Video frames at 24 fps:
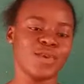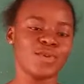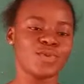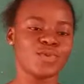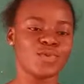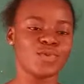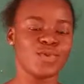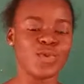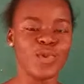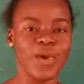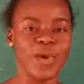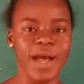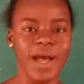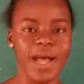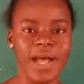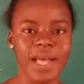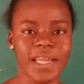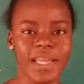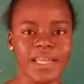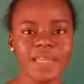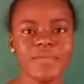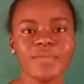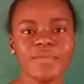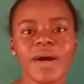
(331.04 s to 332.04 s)
So
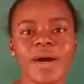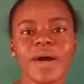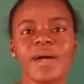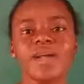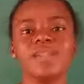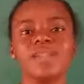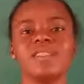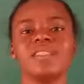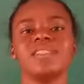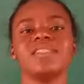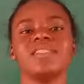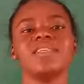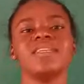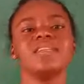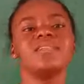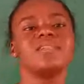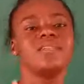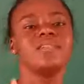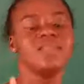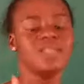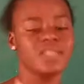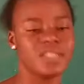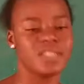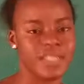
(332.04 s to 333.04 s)
animals
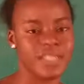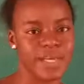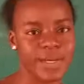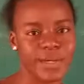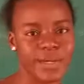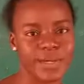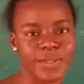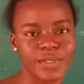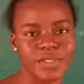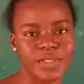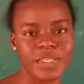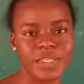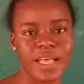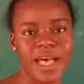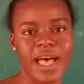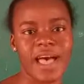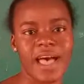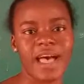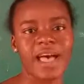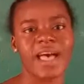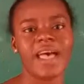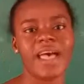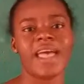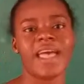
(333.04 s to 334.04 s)
need
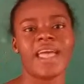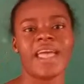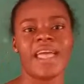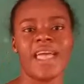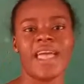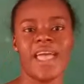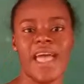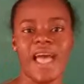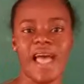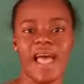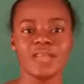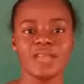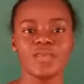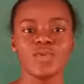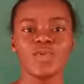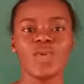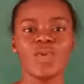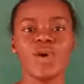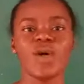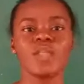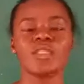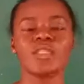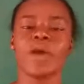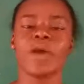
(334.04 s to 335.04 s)
shelter as
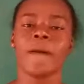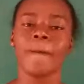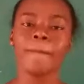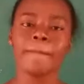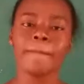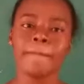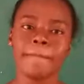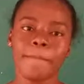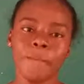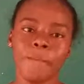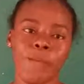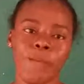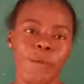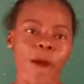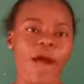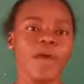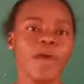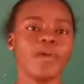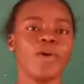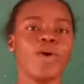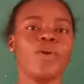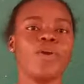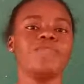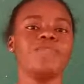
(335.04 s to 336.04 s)
what?
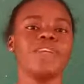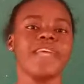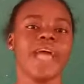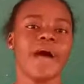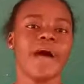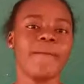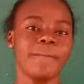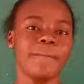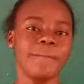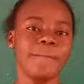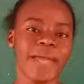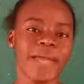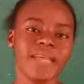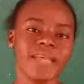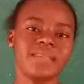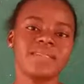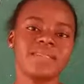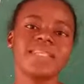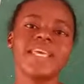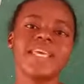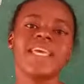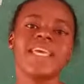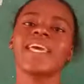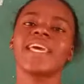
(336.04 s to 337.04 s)
One of their
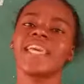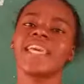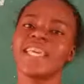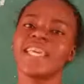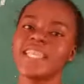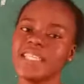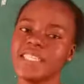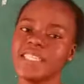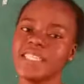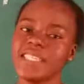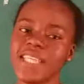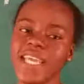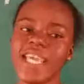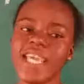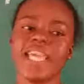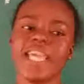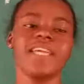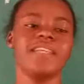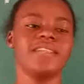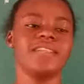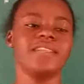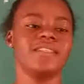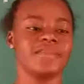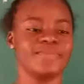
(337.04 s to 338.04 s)
basic
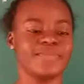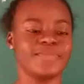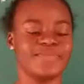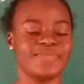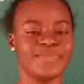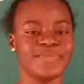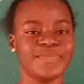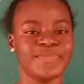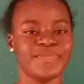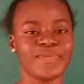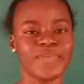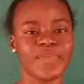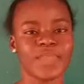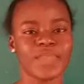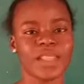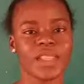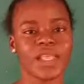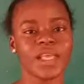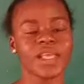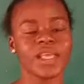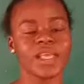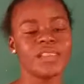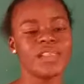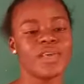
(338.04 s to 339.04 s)
needs.
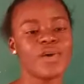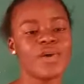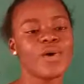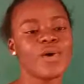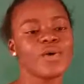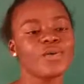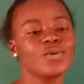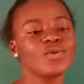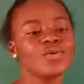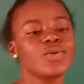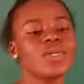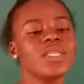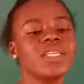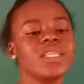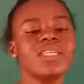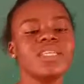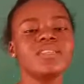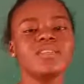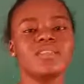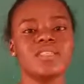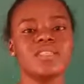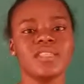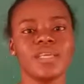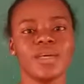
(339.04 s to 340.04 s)
They also
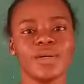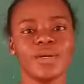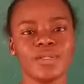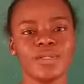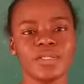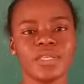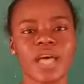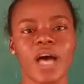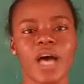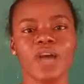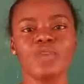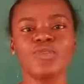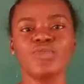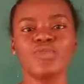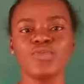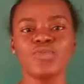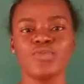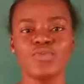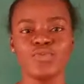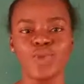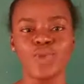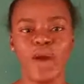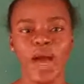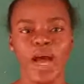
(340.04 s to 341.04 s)
need shelter
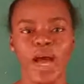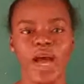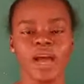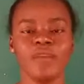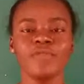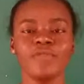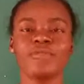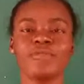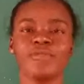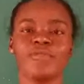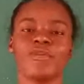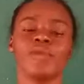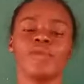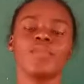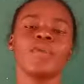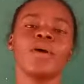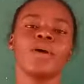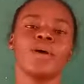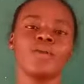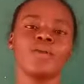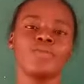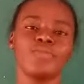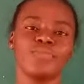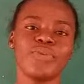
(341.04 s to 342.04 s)
to run
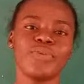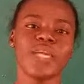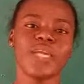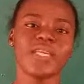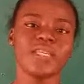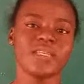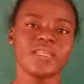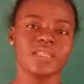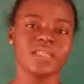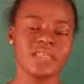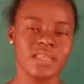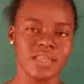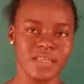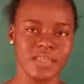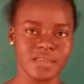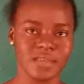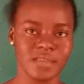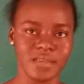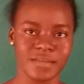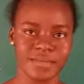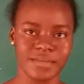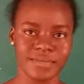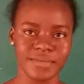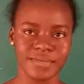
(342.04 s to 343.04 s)
from
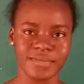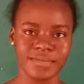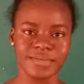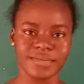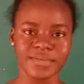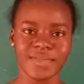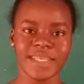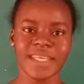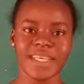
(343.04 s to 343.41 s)
predators.